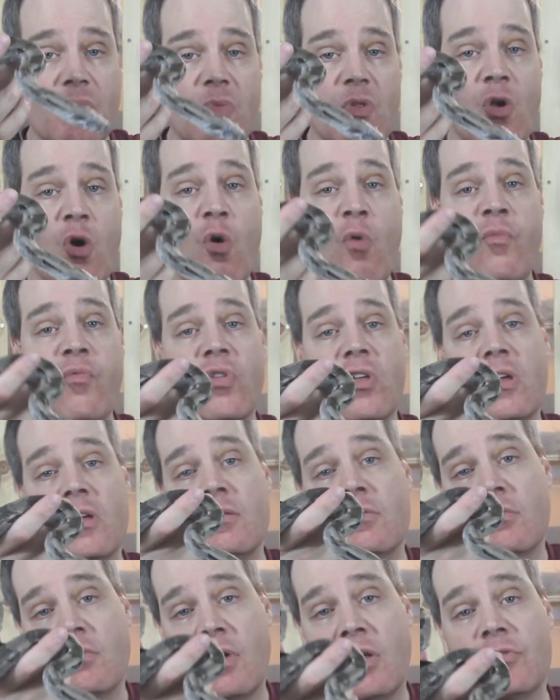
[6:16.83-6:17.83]
hopefully,
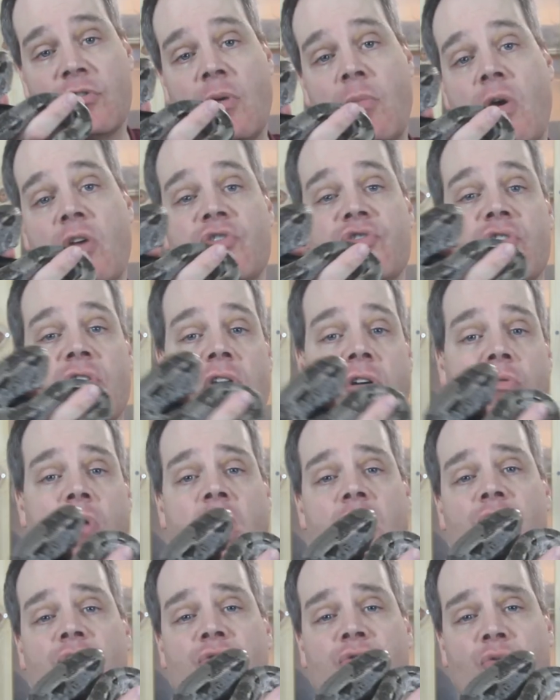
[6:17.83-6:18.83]
as I mentioned,
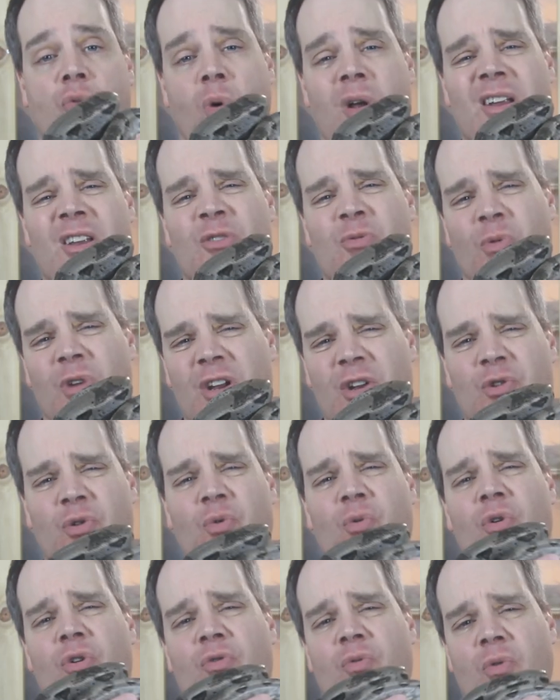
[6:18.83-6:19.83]
around
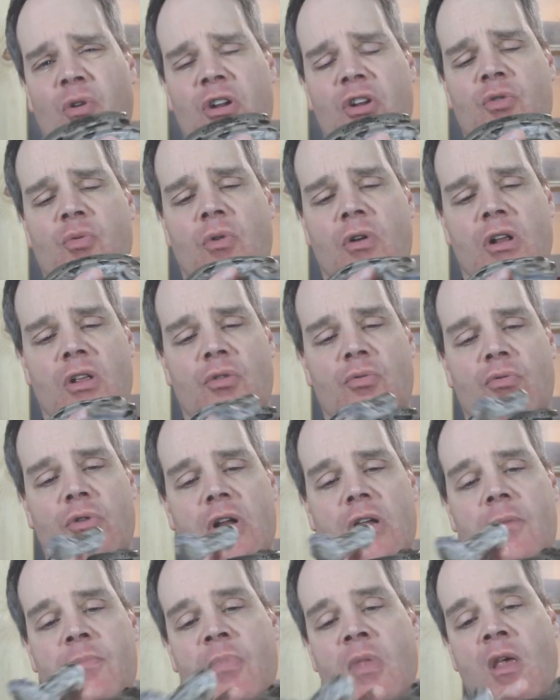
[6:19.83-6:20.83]
2022 or
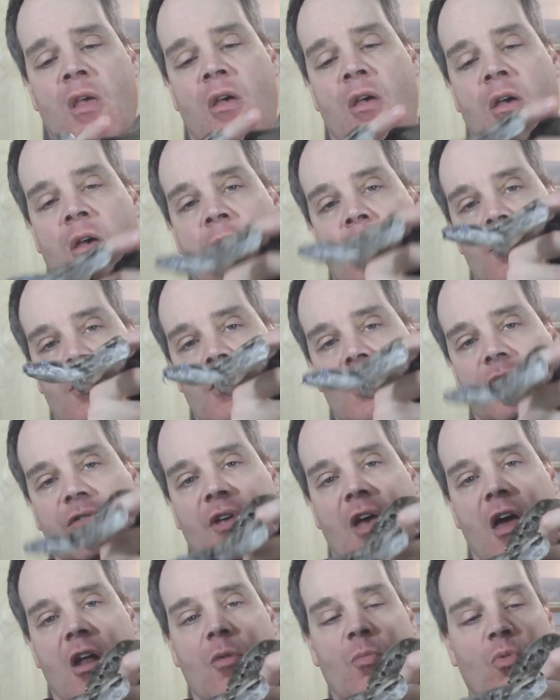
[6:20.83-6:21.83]
2023, these
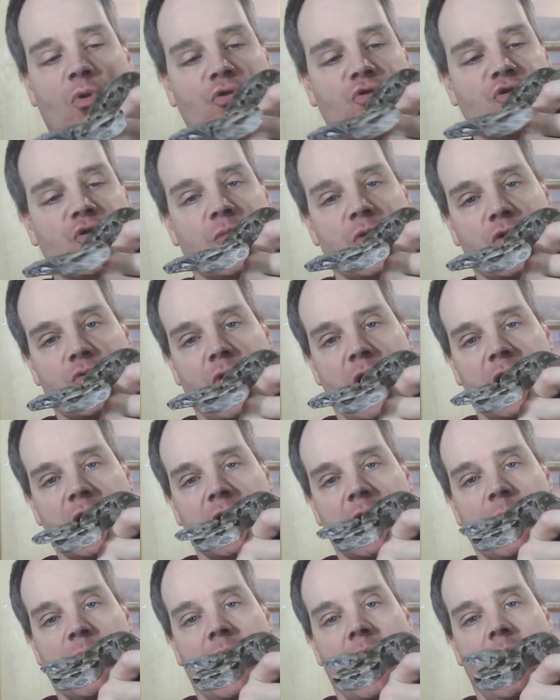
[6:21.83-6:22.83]
animals should be ready
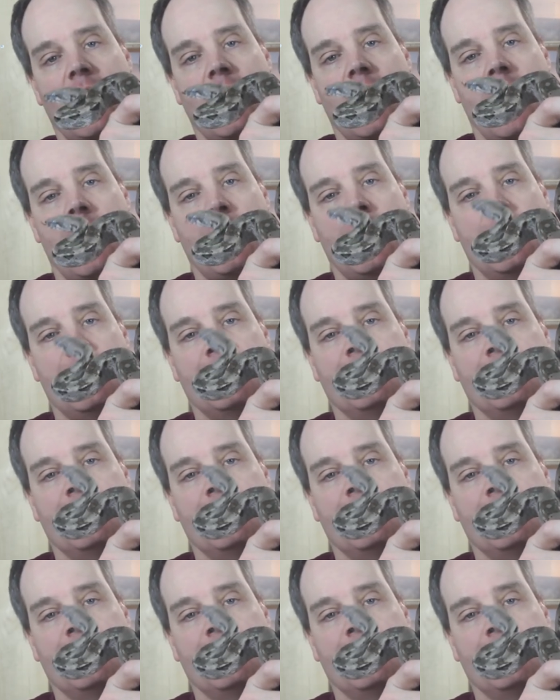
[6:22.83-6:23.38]
to pair up.